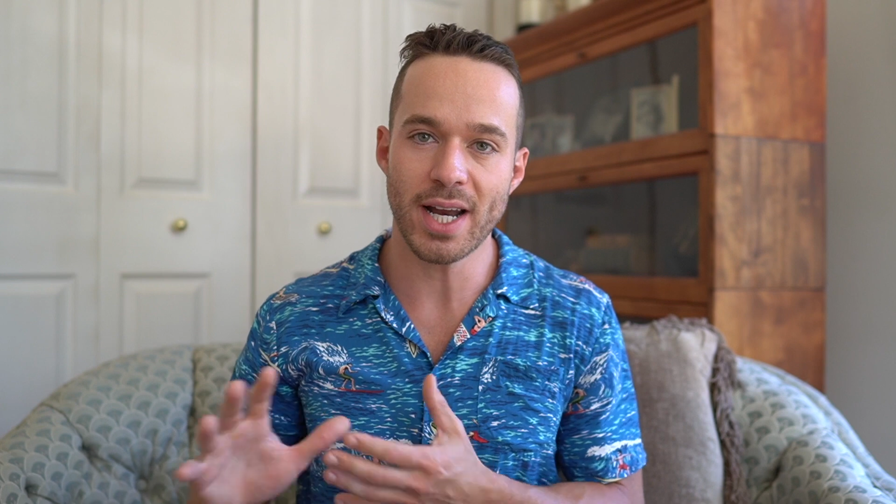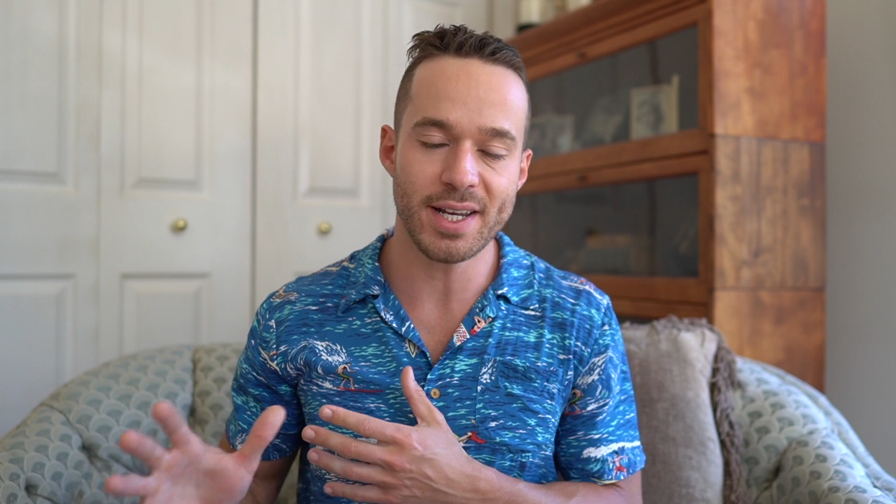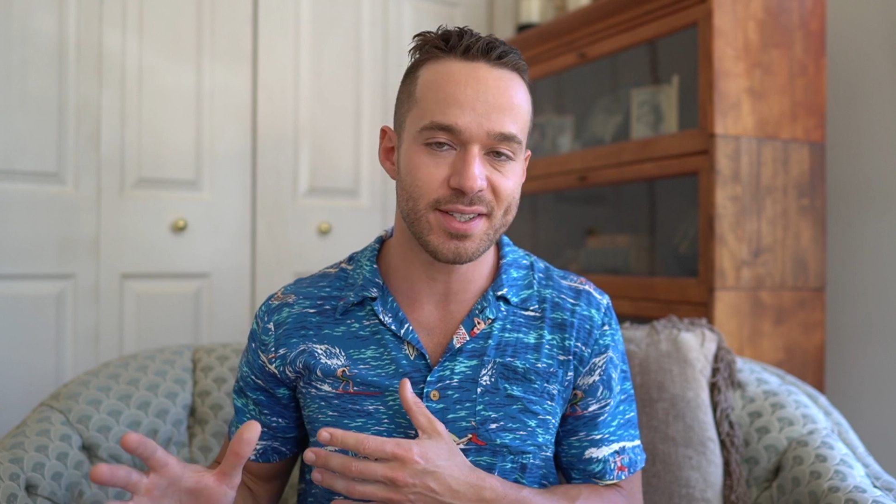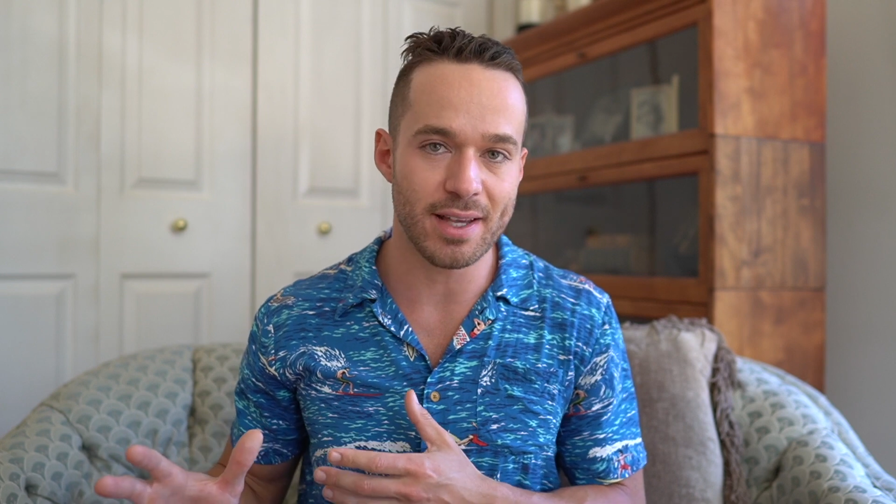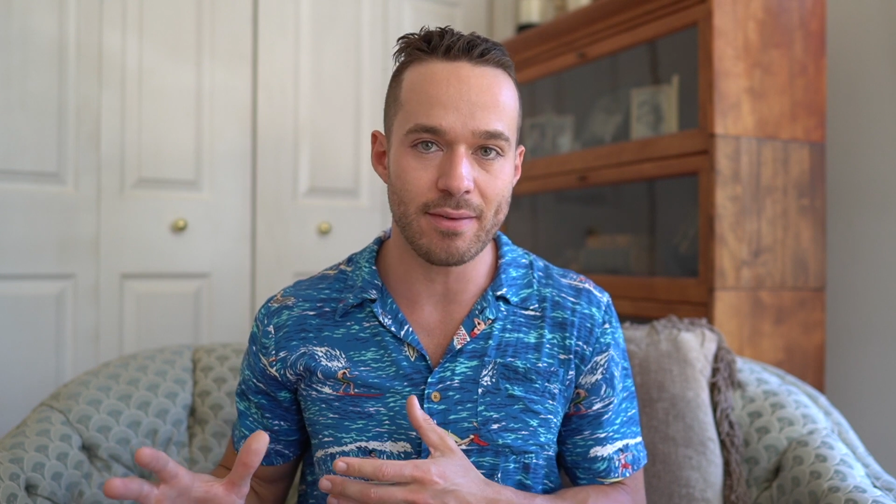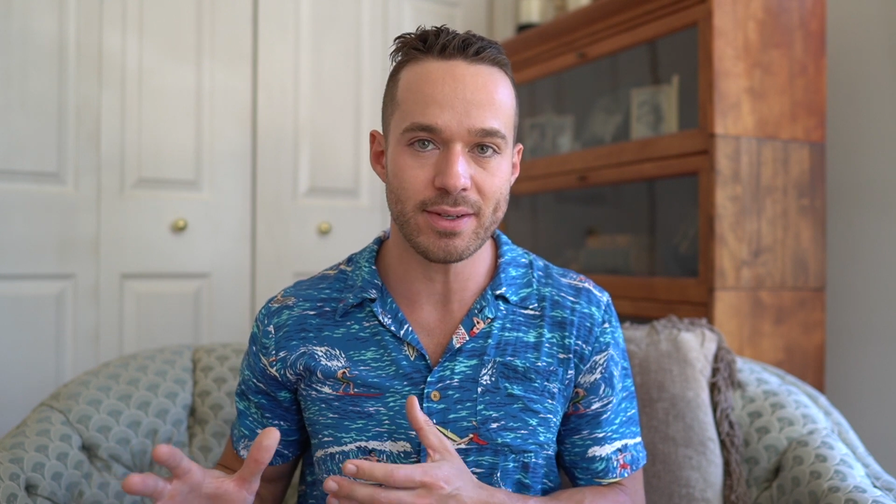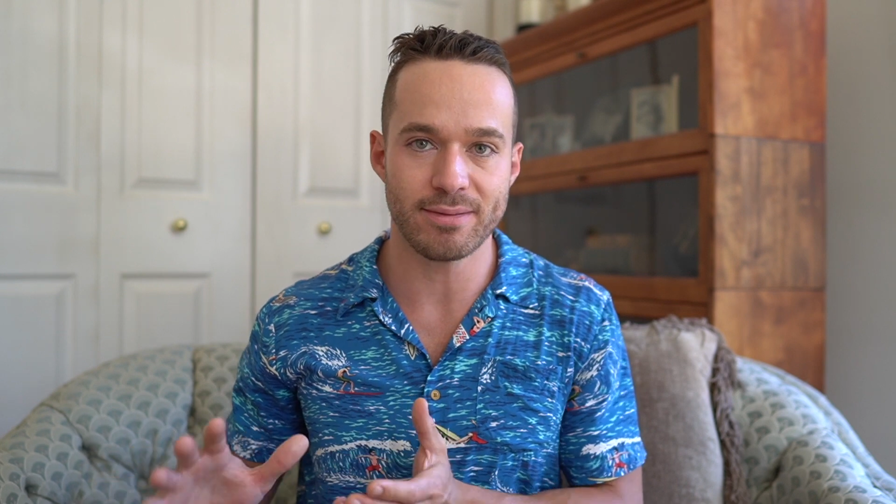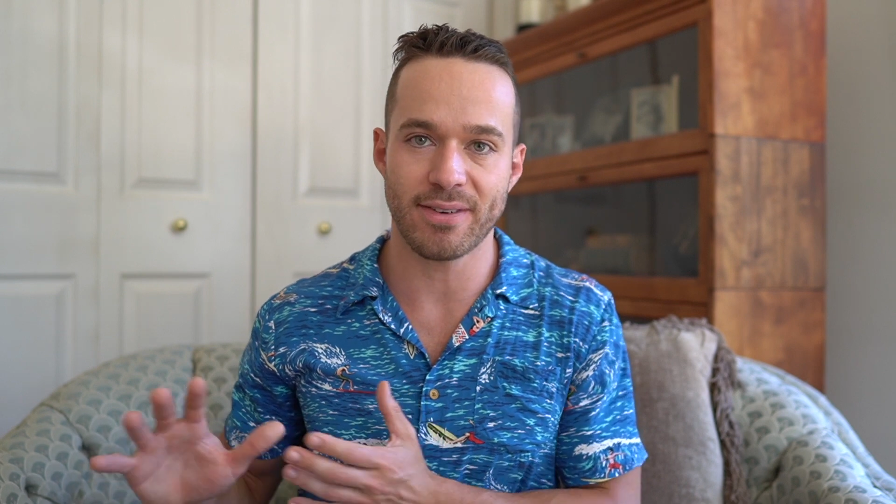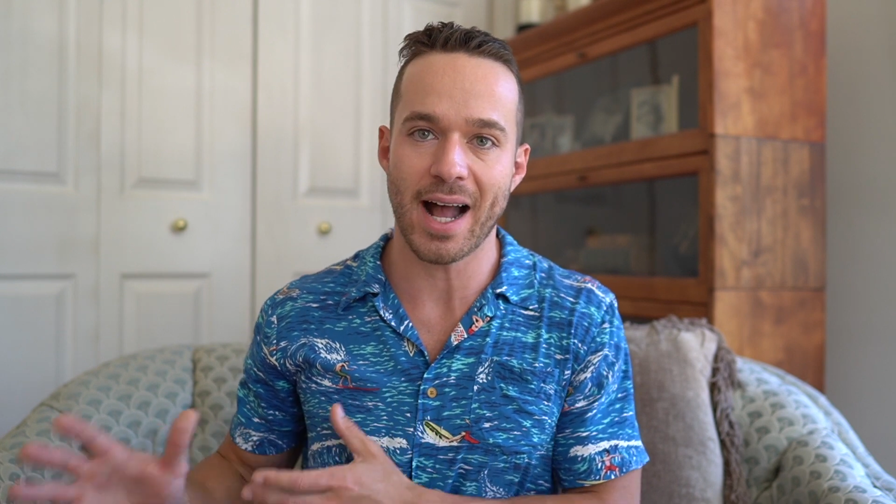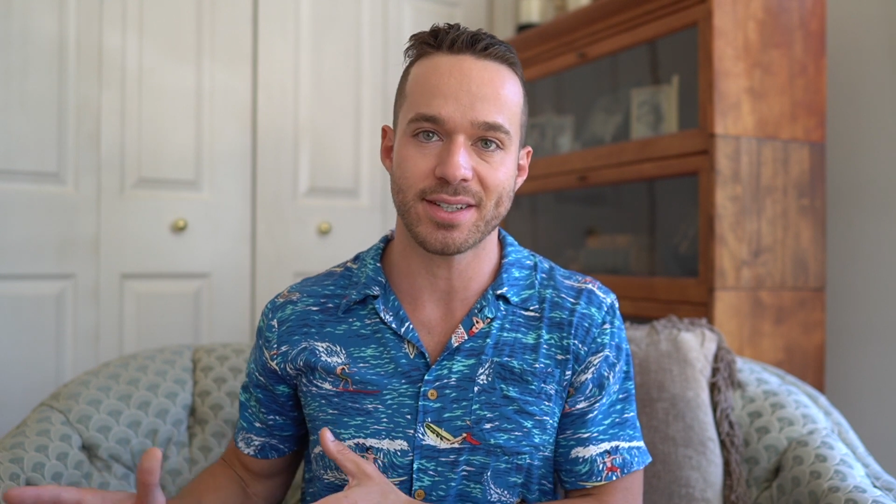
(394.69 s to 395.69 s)

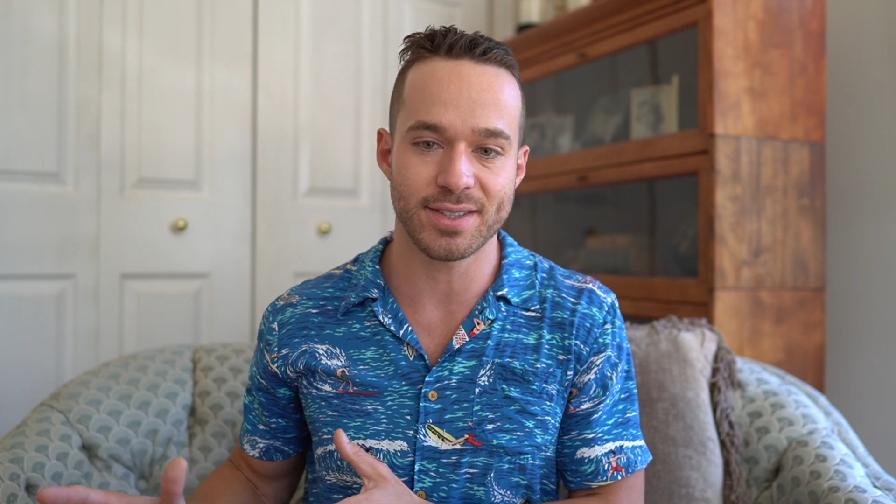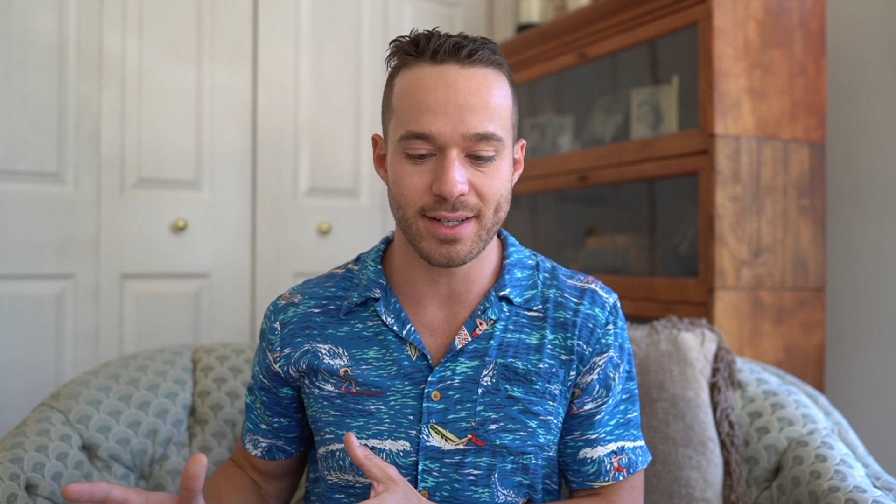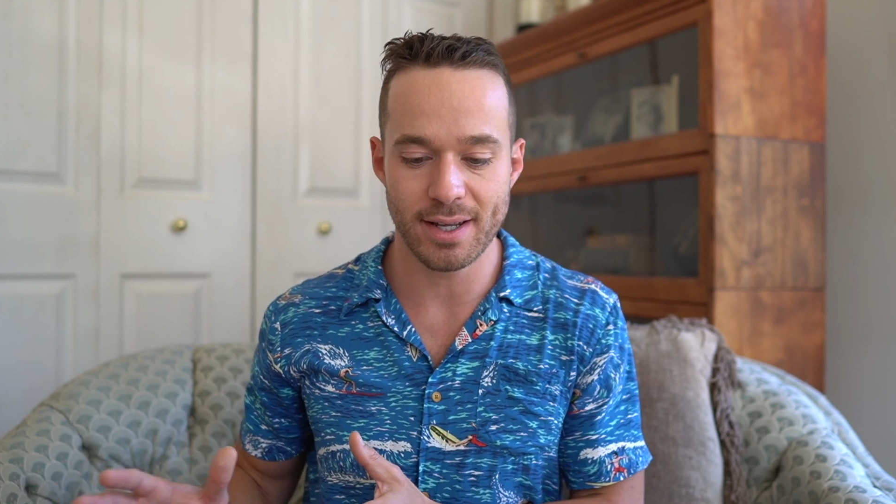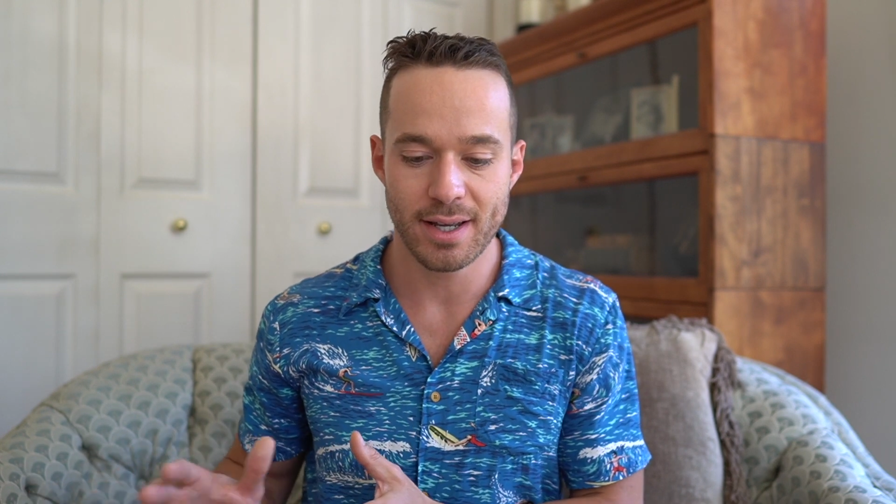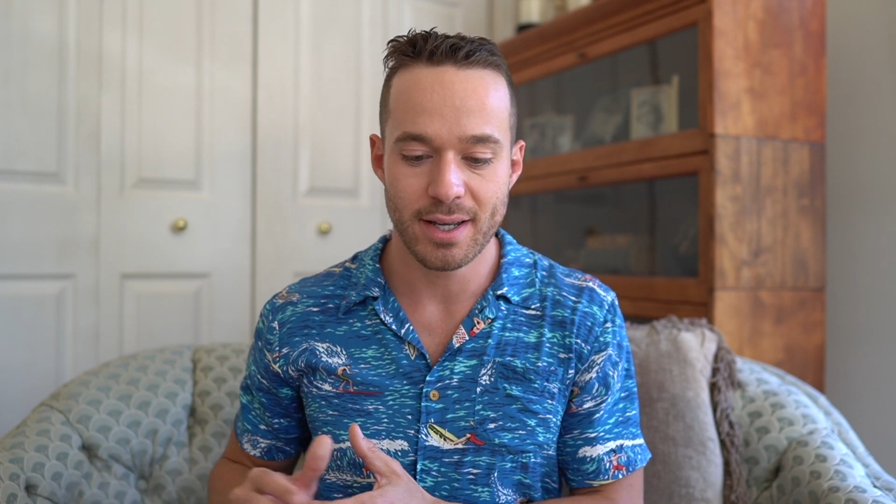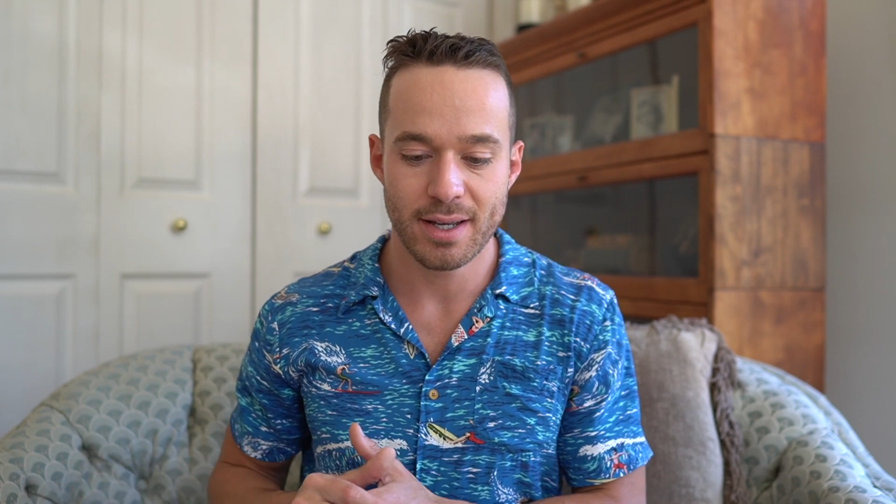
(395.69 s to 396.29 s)
87 fasted